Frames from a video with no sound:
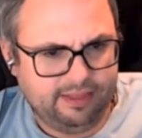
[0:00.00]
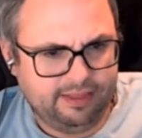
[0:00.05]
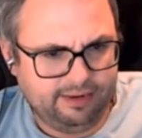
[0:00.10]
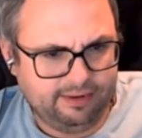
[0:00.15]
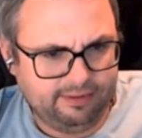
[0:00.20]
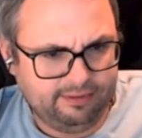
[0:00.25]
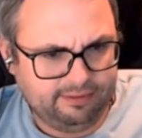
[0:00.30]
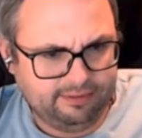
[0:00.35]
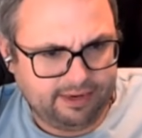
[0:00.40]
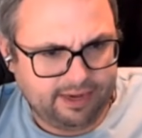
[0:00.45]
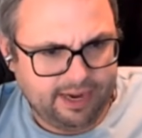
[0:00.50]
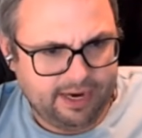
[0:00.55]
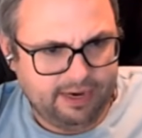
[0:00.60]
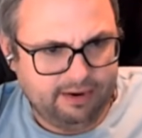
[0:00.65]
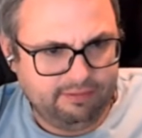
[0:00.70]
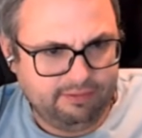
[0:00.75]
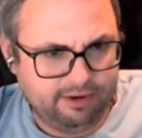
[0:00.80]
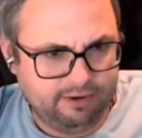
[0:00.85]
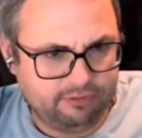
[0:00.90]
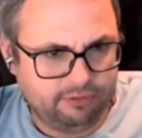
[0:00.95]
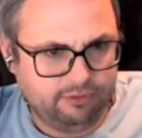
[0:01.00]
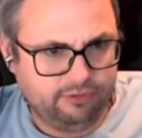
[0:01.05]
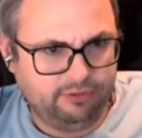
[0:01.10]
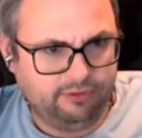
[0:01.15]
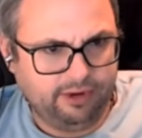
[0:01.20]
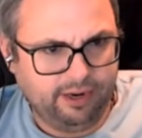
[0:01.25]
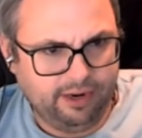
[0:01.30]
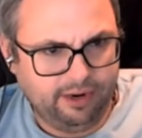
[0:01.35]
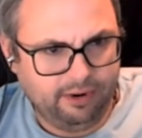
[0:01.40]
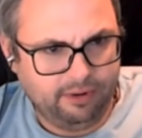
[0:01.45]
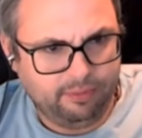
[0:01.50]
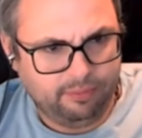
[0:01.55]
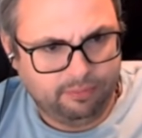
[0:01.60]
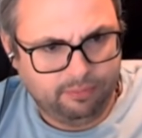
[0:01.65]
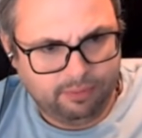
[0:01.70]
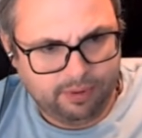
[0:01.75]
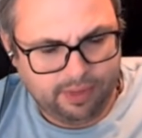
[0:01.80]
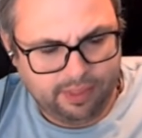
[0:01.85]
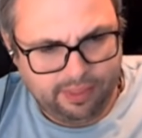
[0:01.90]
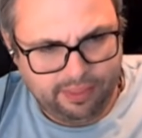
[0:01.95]
that it's kind of
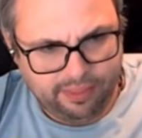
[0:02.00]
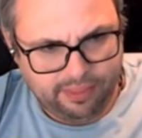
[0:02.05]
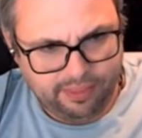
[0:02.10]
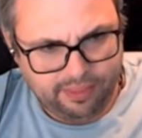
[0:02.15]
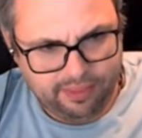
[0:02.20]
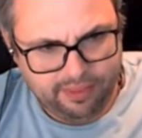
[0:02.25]
interesting with,